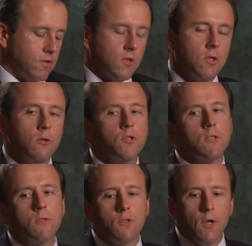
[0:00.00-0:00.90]

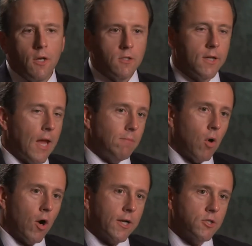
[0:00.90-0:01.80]
institutions to gain
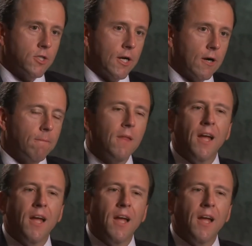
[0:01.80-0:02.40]
market share.